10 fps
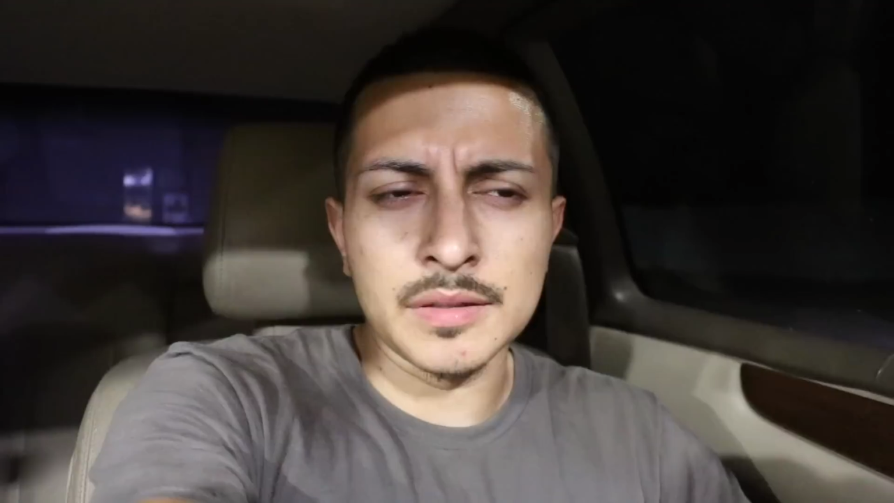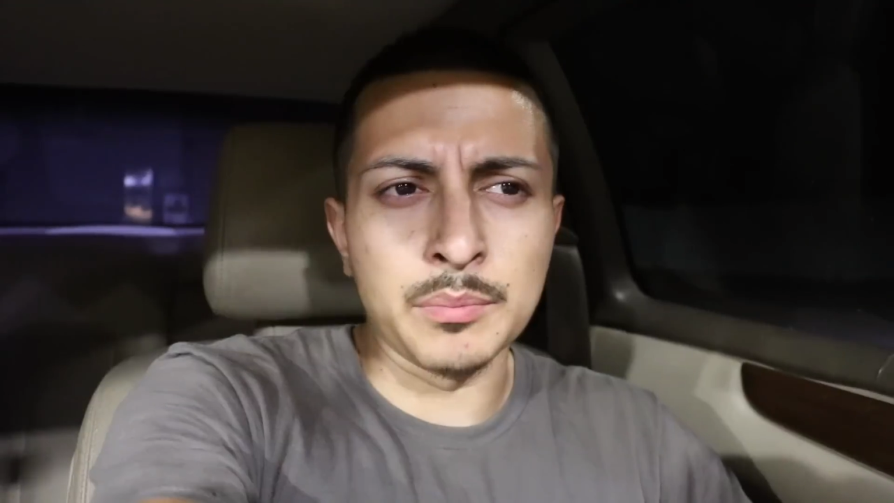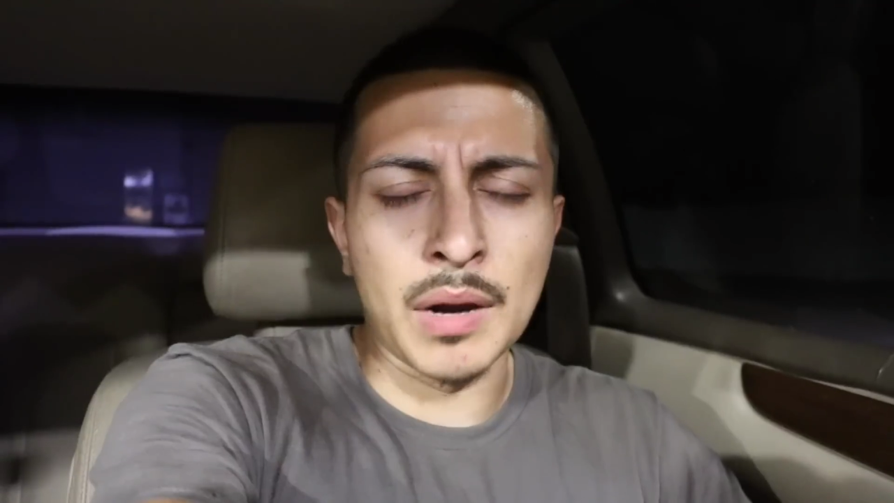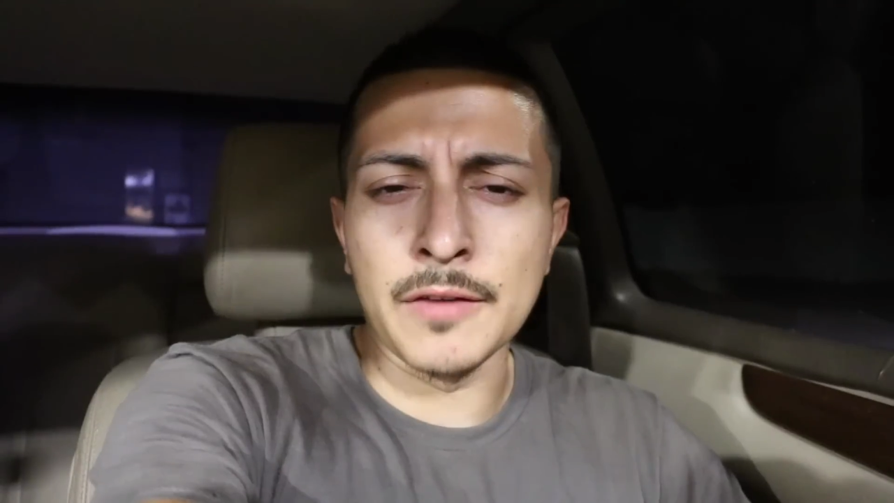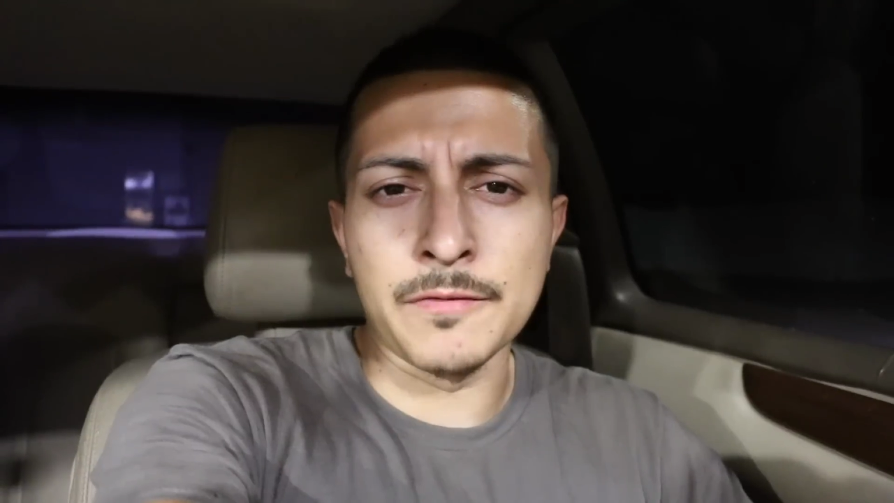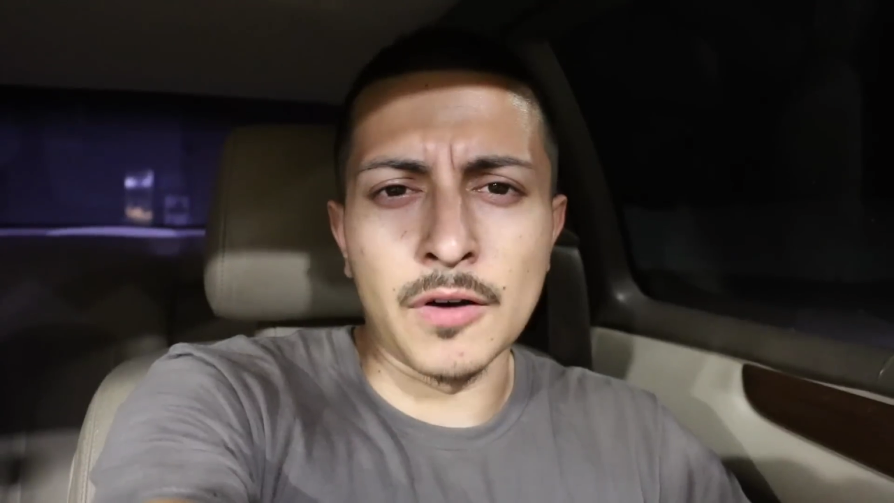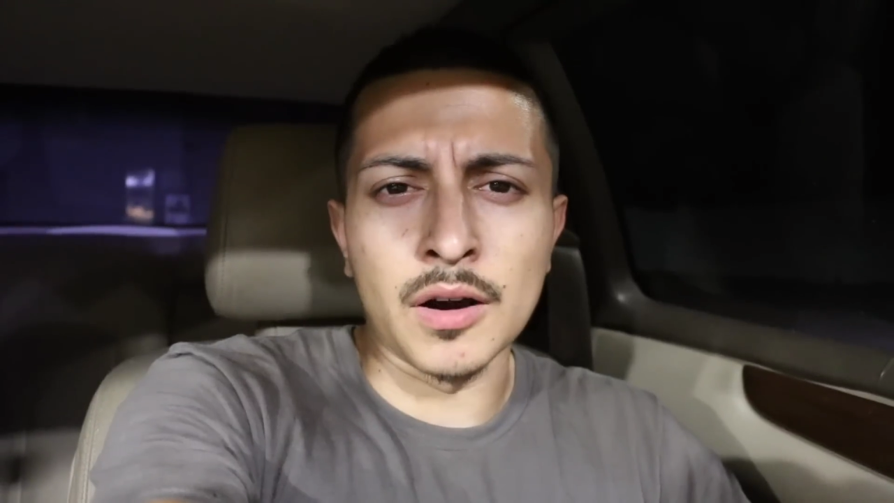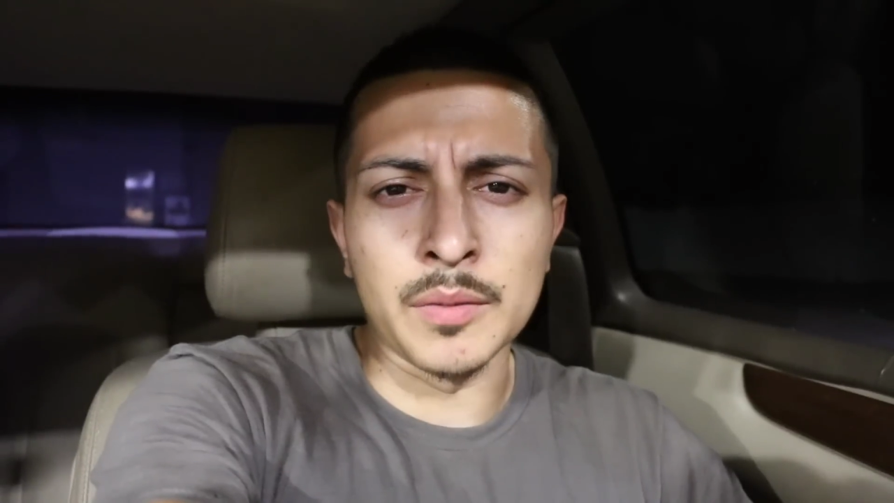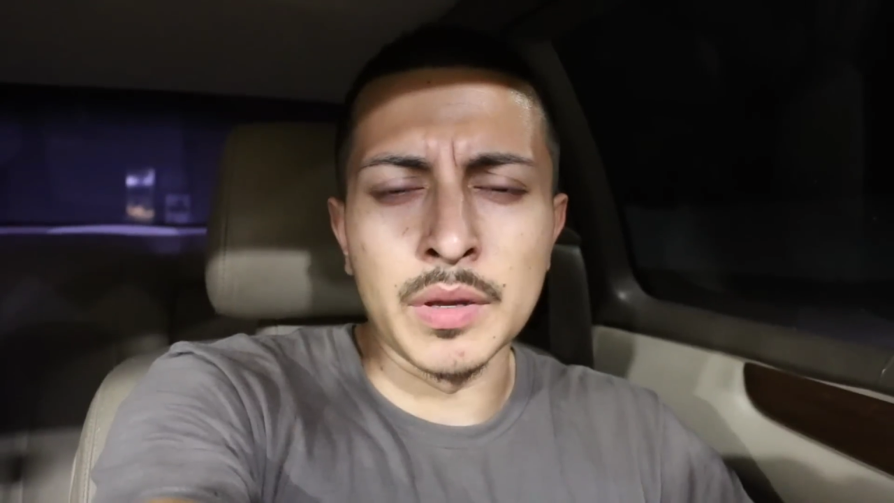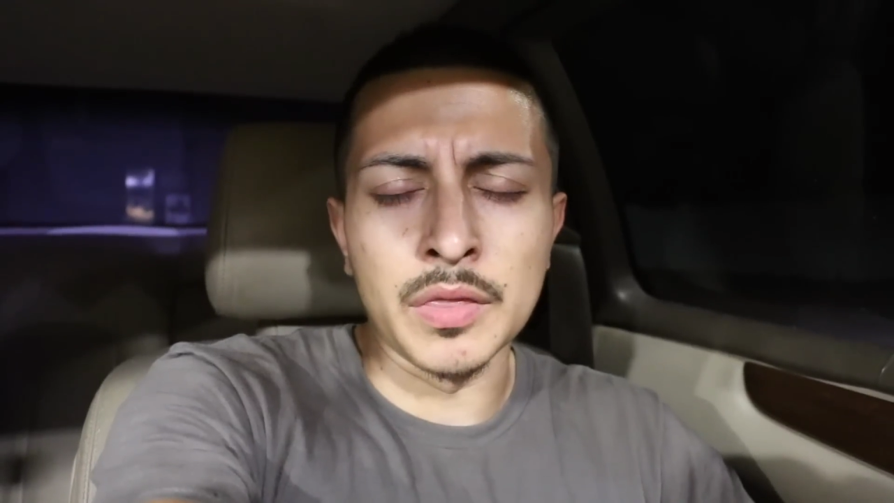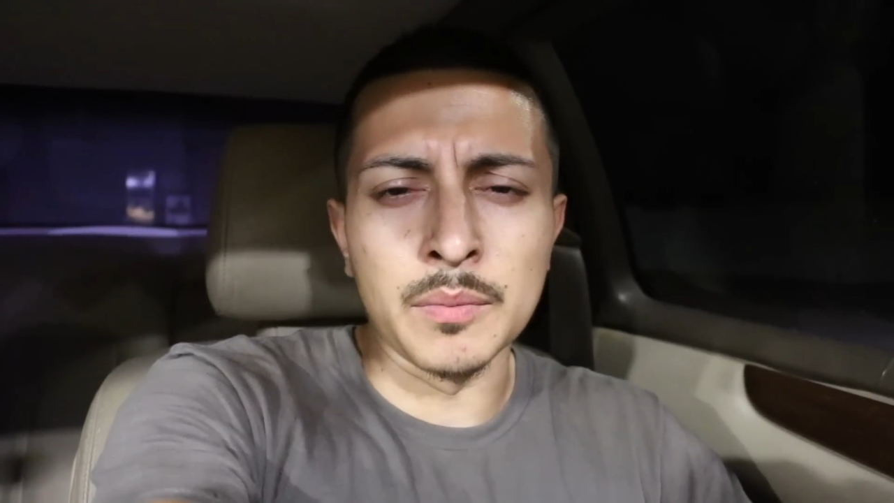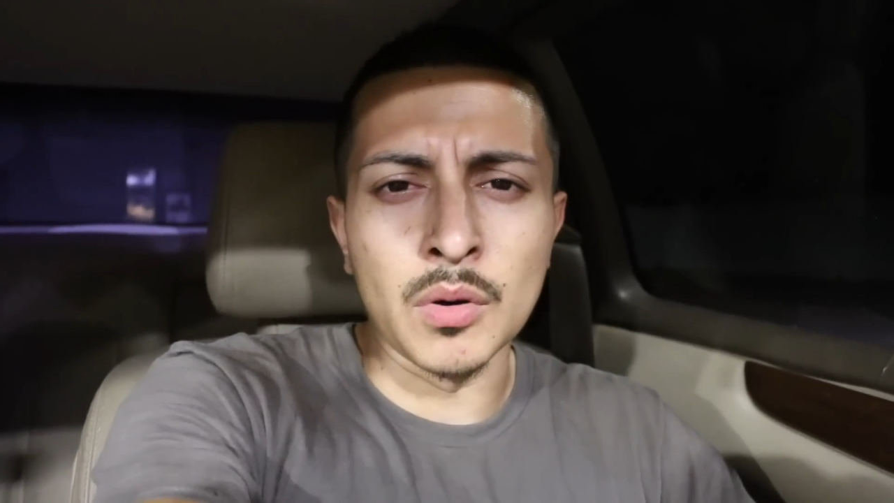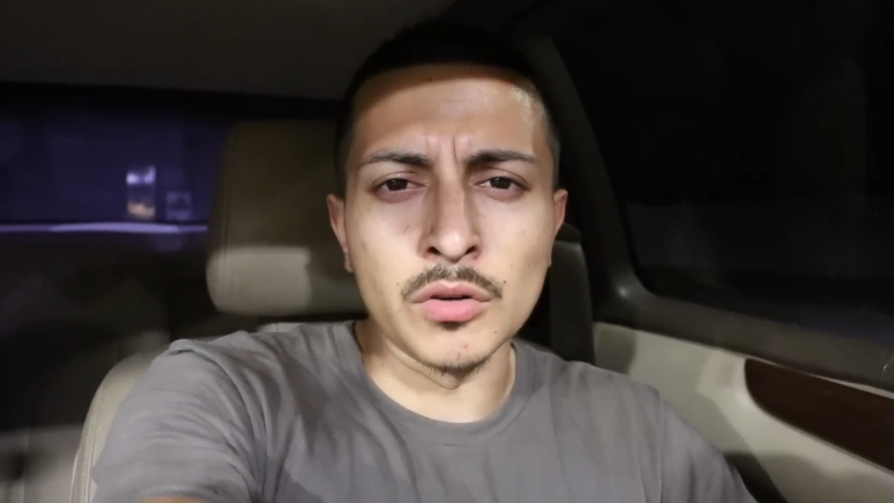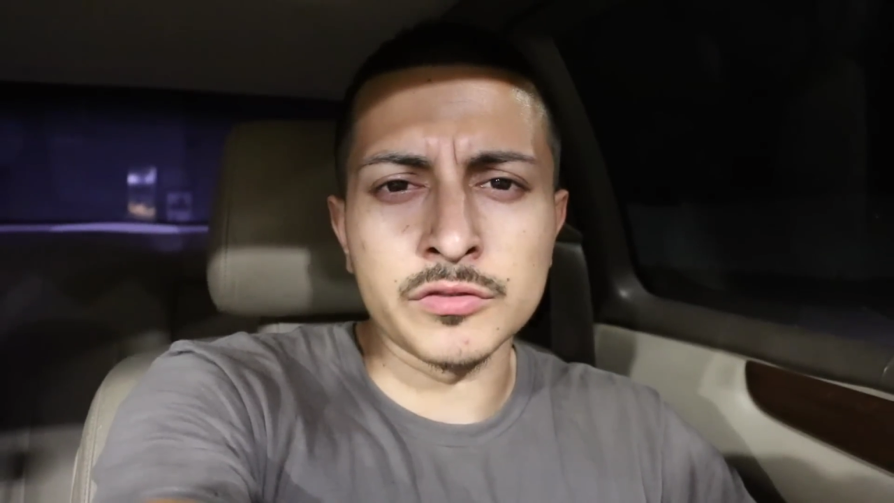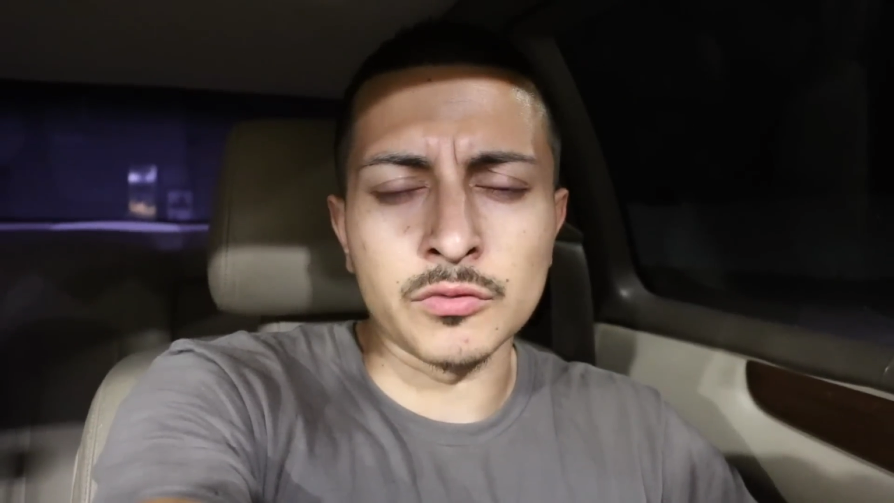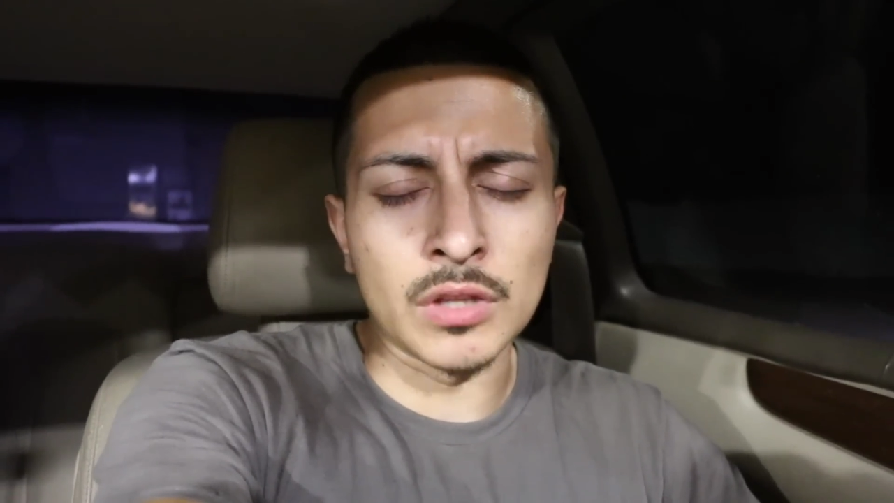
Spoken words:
by far been the most